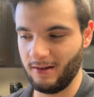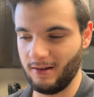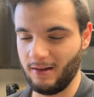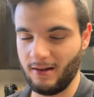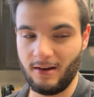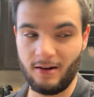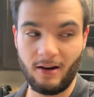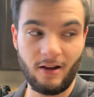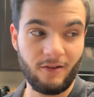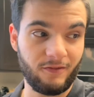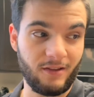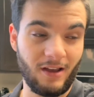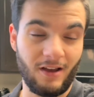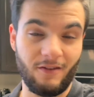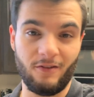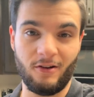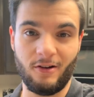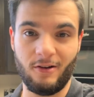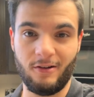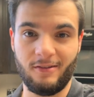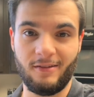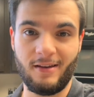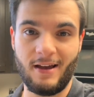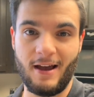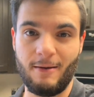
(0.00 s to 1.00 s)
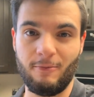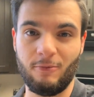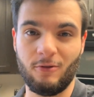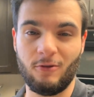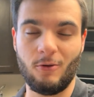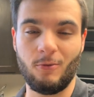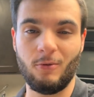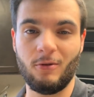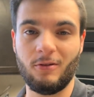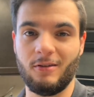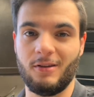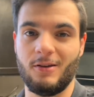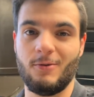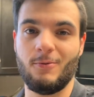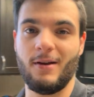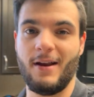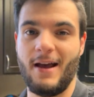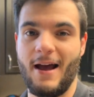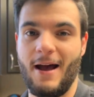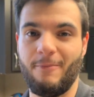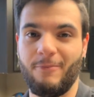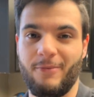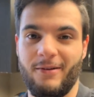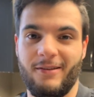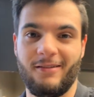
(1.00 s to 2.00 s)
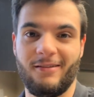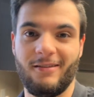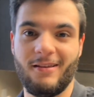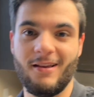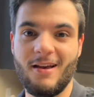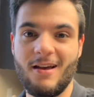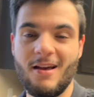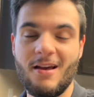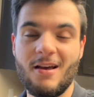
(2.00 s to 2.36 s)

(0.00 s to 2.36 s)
enough to have a good time. So we'll see what happens.